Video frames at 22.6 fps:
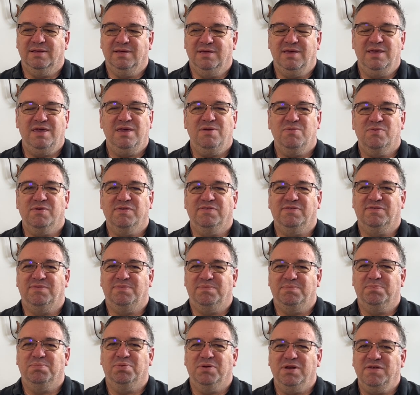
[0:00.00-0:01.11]
he was
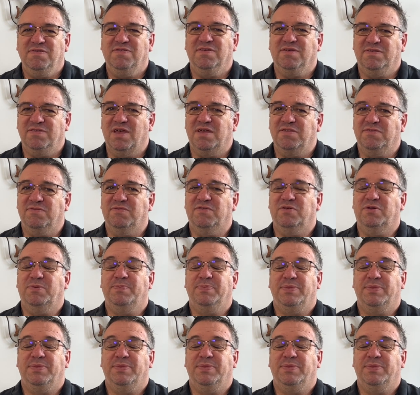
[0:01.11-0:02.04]
pretty successful.